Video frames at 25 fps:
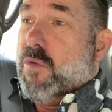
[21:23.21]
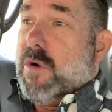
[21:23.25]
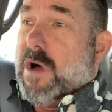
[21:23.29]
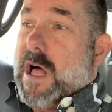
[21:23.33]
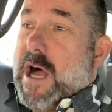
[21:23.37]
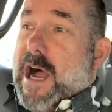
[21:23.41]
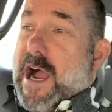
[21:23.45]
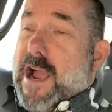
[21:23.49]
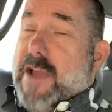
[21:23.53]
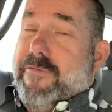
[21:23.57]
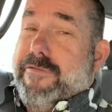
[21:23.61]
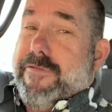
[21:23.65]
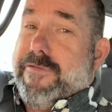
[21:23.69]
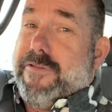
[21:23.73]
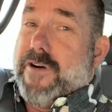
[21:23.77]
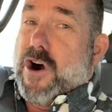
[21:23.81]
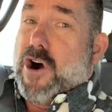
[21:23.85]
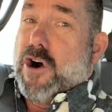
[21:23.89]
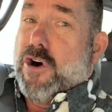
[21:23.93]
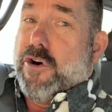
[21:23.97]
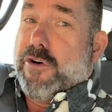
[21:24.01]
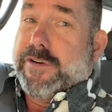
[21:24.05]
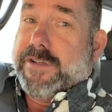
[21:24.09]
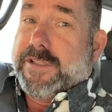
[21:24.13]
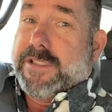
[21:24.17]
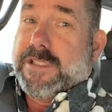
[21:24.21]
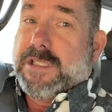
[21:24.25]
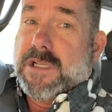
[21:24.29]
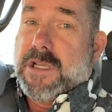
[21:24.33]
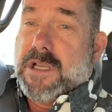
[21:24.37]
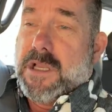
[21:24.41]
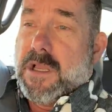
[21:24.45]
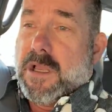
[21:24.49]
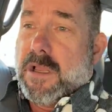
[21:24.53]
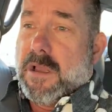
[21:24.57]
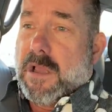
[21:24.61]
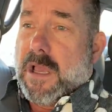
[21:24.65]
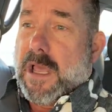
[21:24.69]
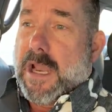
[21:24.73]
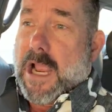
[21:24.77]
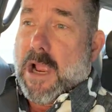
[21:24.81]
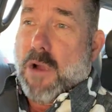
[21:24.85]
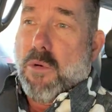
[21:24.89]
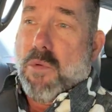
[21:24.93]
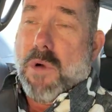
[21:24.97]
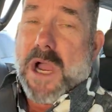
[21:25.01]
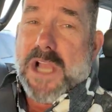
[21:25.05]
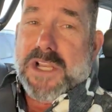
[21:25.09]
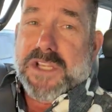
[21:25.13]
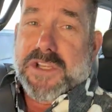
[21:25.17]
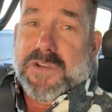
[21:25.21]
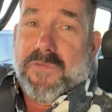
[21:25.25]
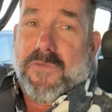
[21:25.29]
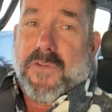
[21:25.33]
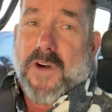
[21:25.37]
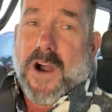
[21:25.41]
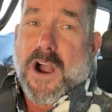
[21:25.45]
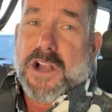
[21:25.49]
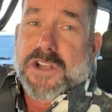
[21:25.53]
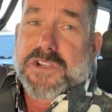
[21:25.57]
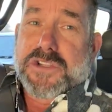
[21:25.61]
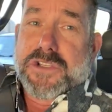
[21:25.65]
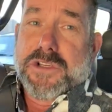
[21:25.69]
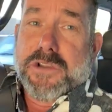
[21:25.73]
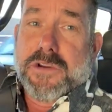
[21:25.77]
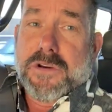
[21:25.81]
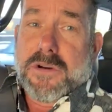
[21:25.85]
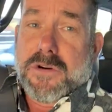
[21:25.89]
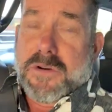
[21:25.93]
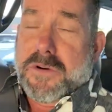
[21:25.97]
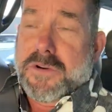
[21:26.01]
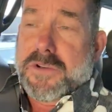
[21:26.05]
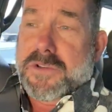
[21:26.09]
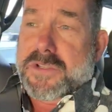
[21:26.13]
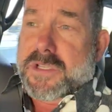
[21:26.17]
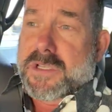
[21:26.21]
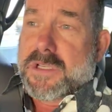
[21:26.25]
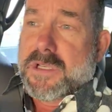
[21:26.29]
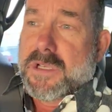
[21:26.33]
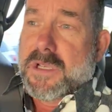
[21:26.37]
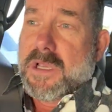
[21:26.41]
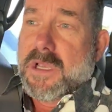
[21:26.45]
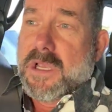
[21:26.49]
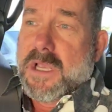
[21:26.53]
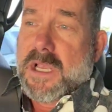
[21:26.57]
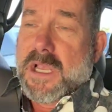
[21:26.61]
Well, I vote and I watch Fox News.